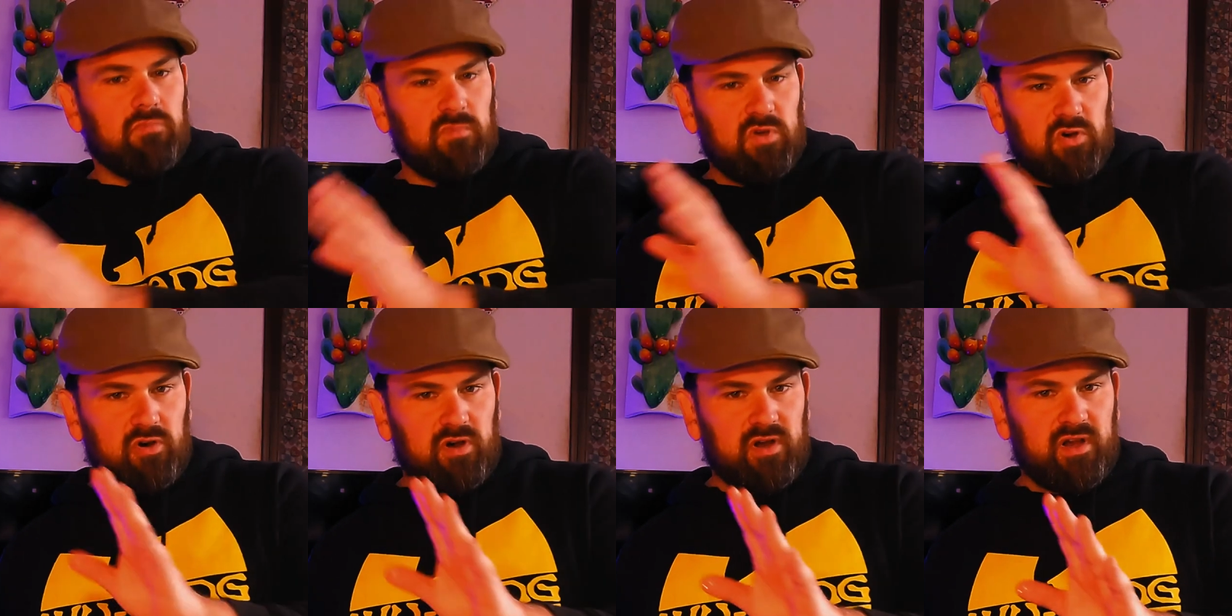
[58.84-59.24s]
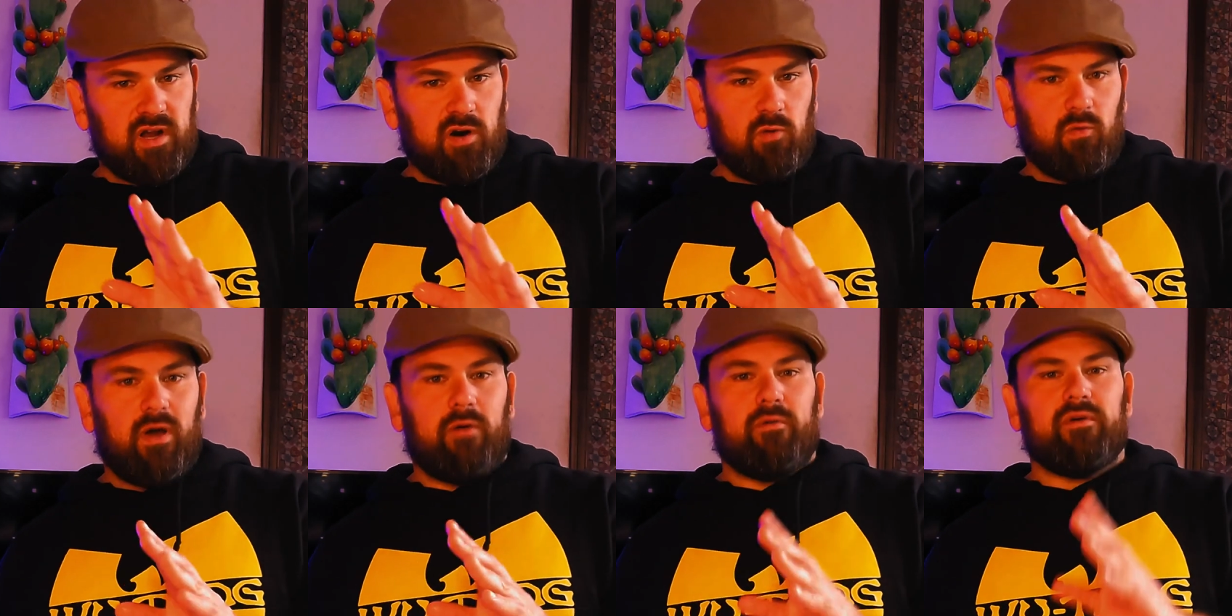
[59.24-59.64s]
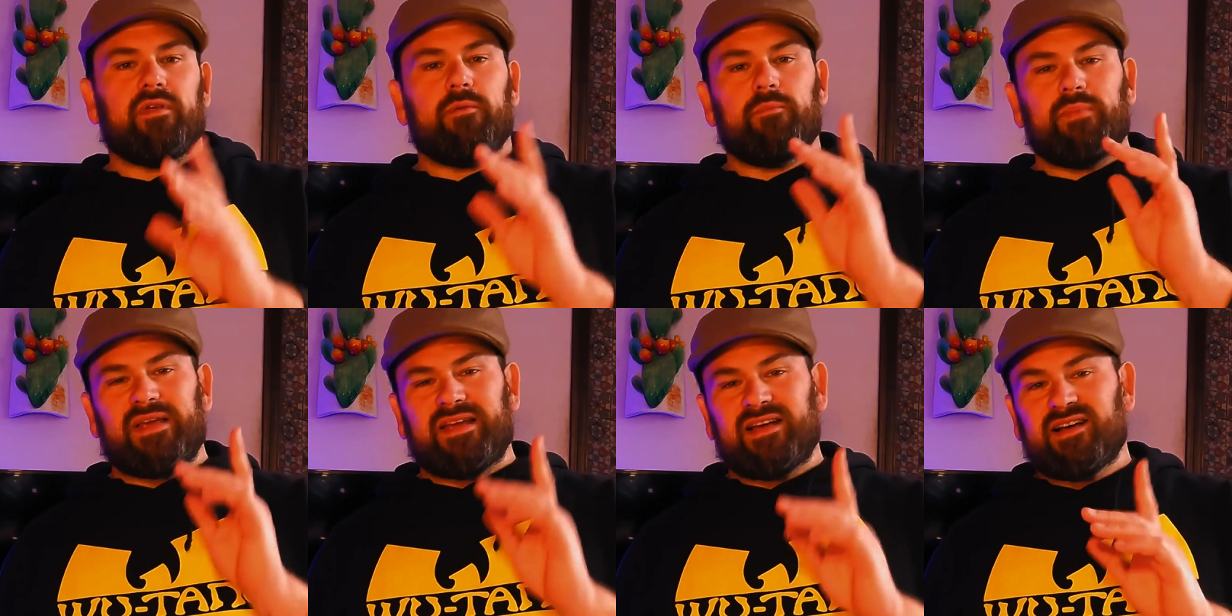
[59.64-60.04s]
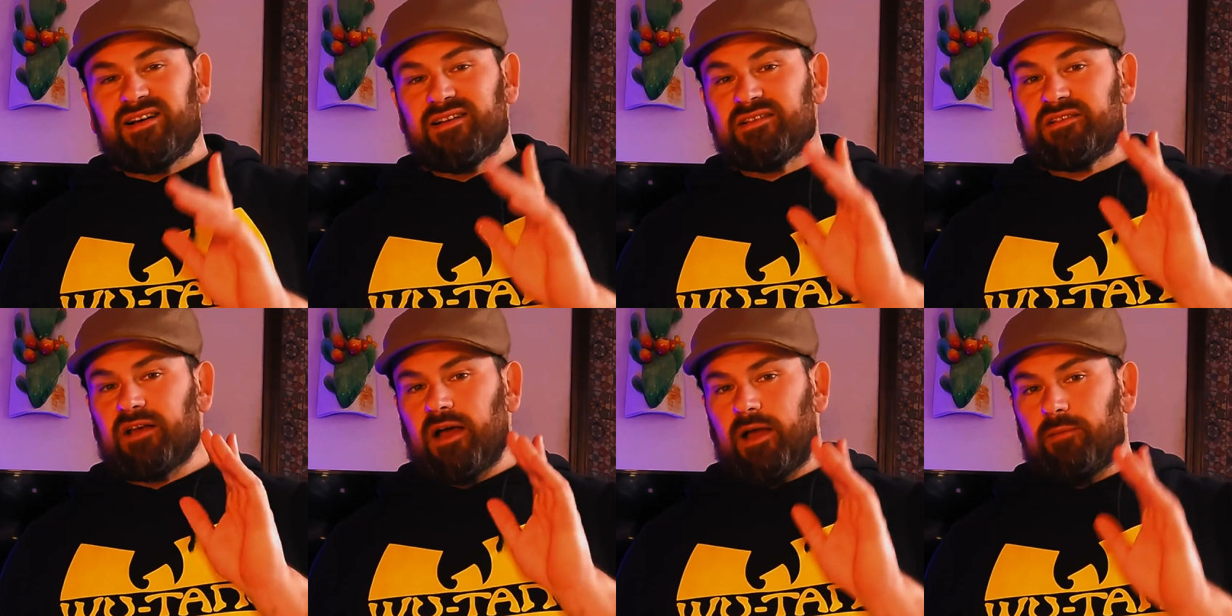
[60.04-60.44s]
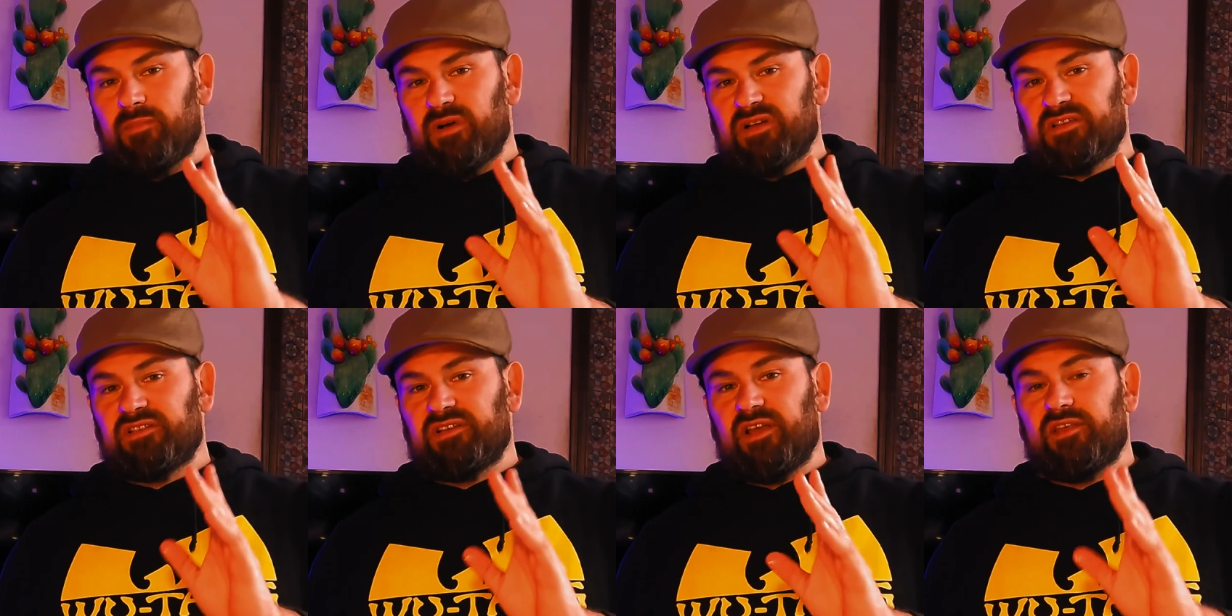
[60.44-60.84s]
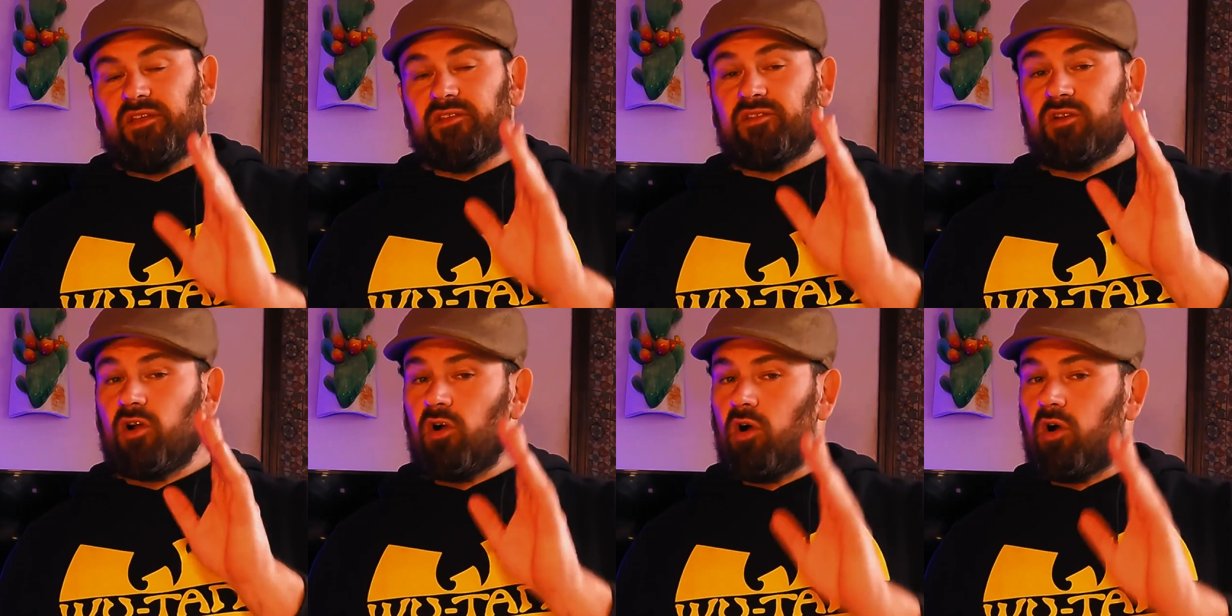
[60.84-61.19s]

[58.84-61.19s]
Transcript: you can get away with it, because I must say that the